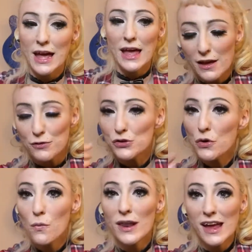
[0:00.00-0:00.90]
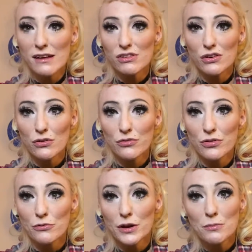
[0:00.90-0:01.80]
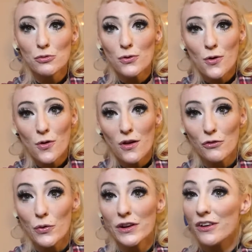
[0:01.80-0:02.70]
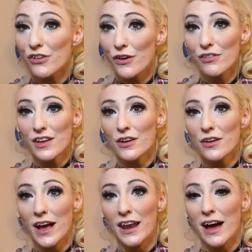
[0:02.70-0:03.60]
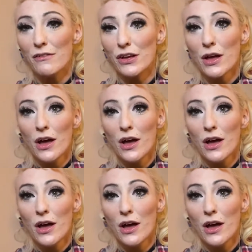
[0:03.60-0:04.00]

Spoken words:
If you don't want to have to go through the rigmarole of going to Guitar Center and having